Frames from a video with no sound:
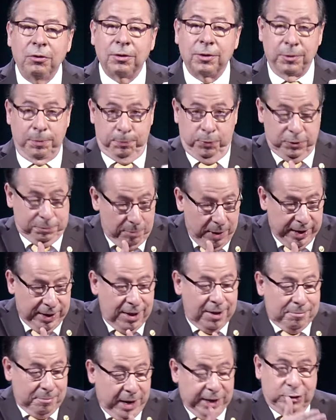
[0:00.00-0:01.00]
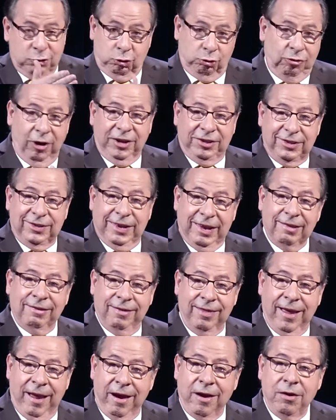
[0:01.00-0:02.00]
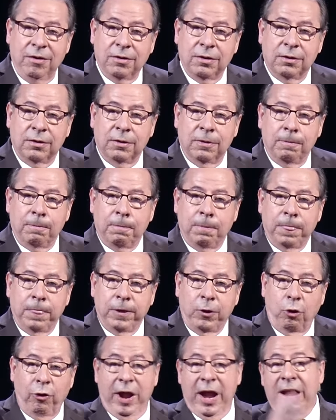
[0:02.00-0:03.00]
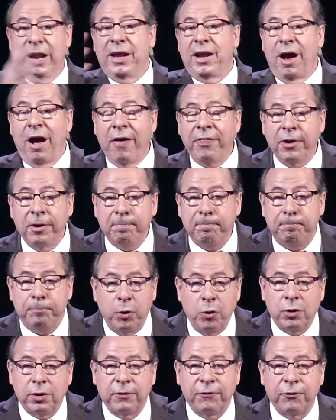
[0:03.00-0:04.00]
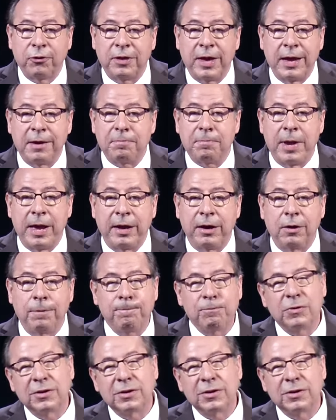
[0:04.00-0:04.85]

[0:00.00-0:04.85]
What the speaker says: and put my trust in there, or any other book for that matter.